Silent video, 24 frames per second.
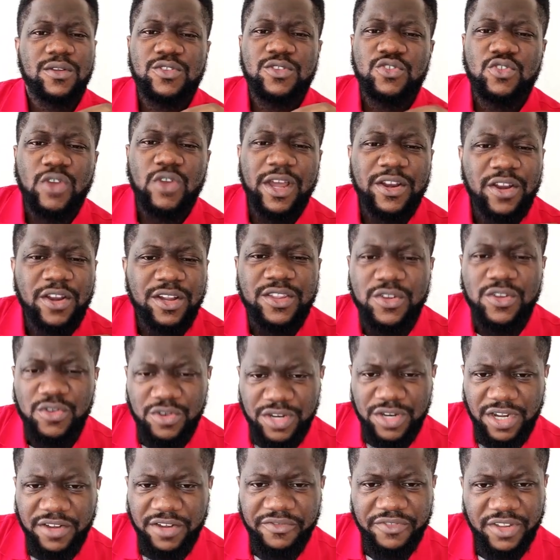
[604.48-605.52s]
You are not the
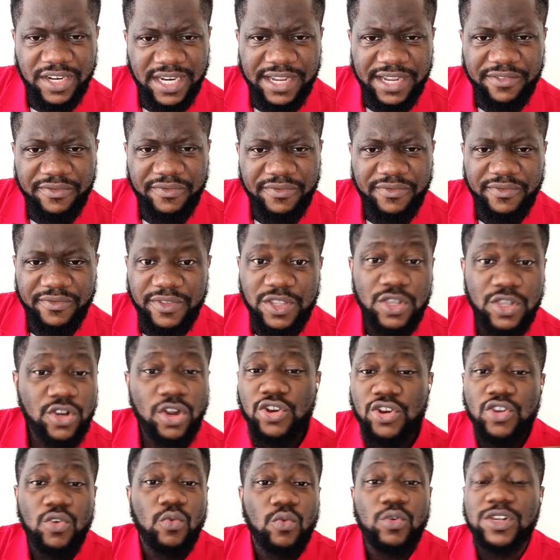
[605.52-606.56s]
owner of your life. You
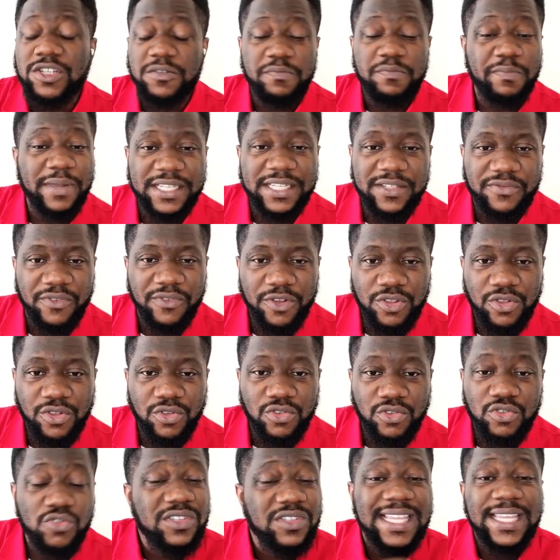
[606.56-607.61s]
don't know what's best for you.
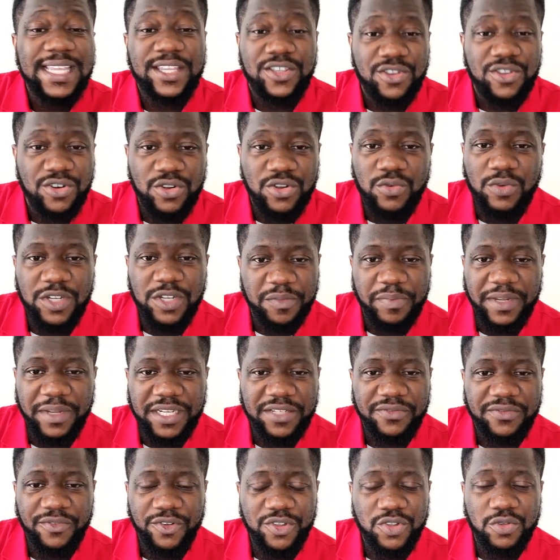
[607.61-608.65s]
You think you know what's
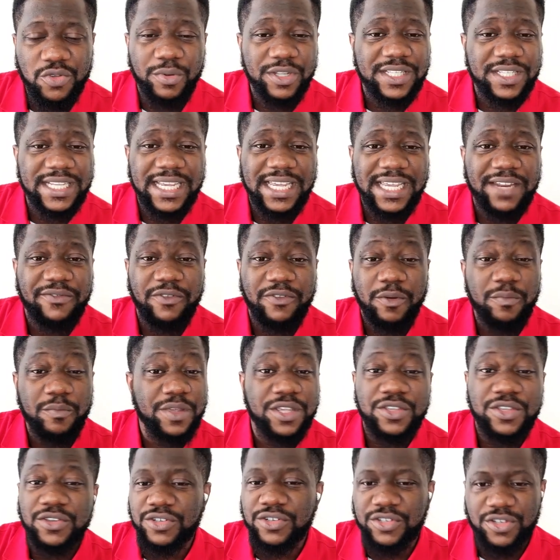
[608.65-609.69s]
best for you, but take it from me,
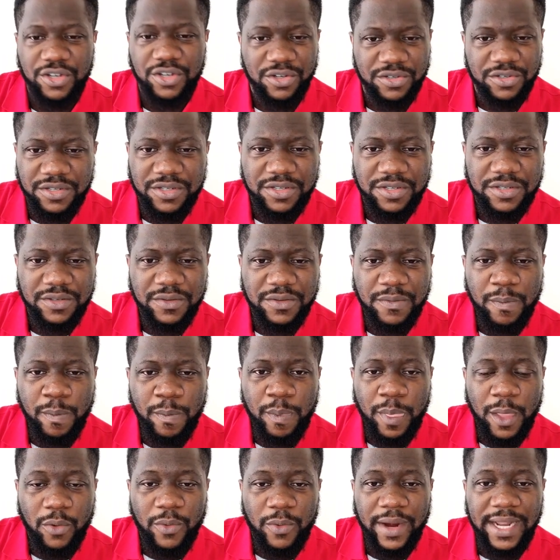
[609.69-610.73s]
you don't.
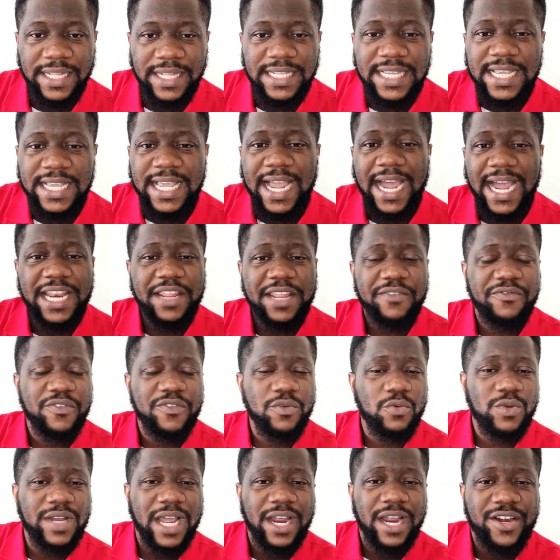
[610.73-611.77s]
All right. And if you
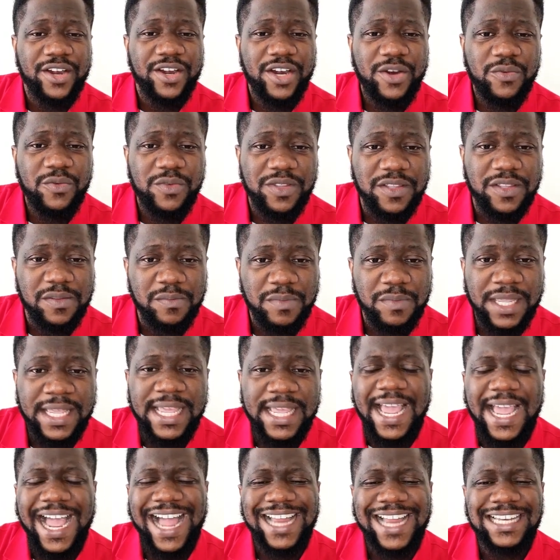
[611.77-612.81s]
would agree with me,
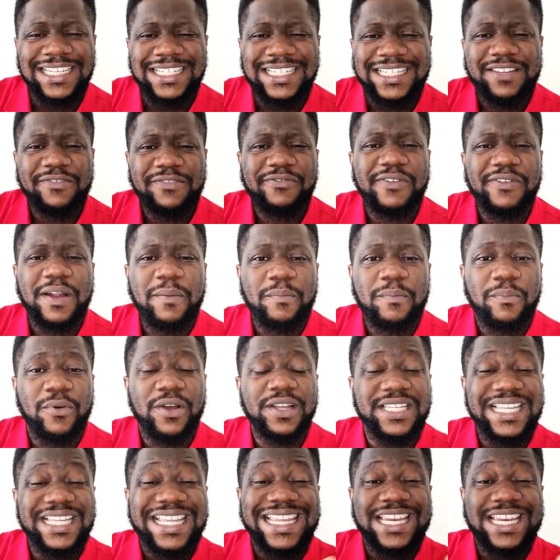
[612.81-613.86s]
at different
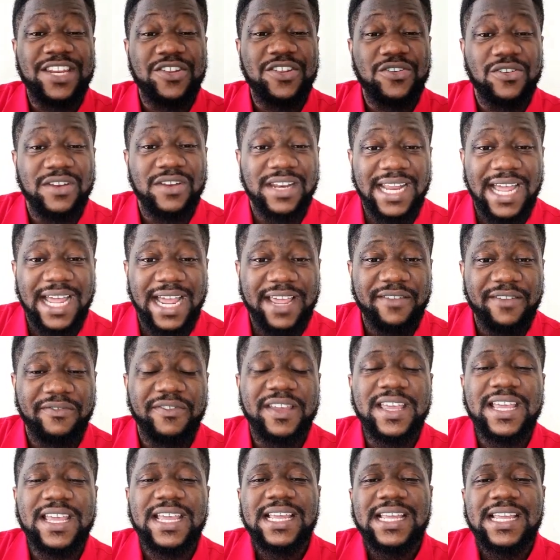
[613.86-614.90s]
points in your life,
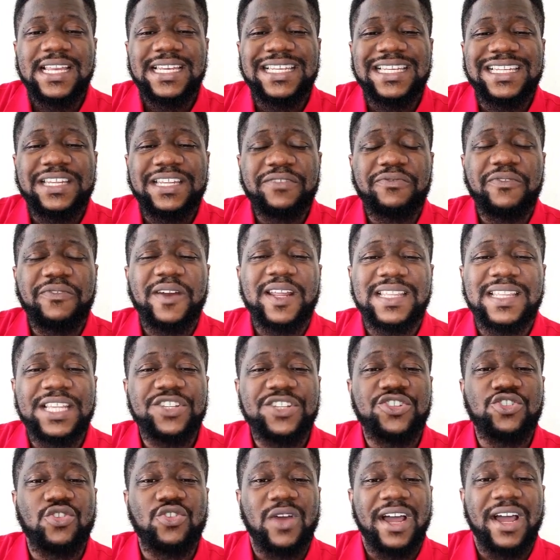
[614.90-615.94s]
Different
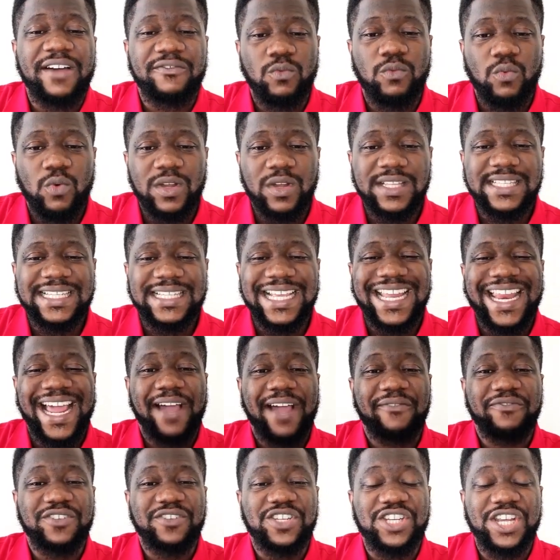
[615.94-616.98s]
things you have wanted
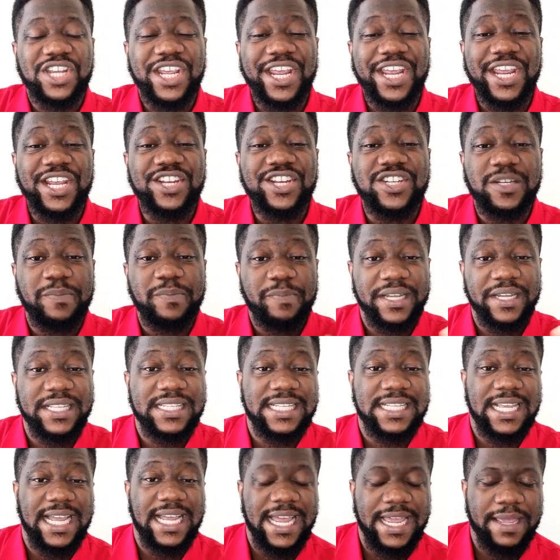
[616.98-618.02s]
have changed per
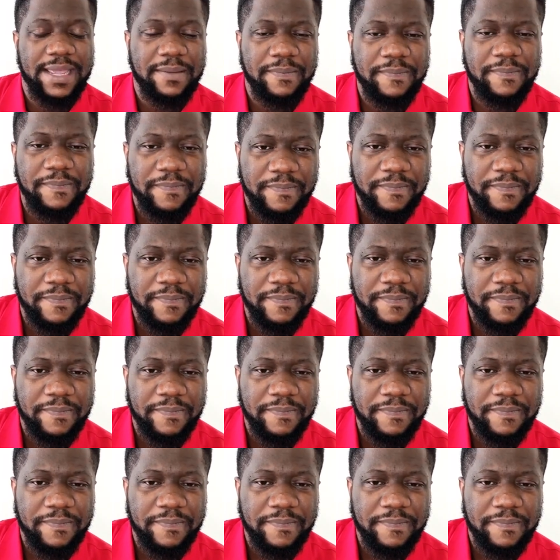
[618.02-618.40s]
time.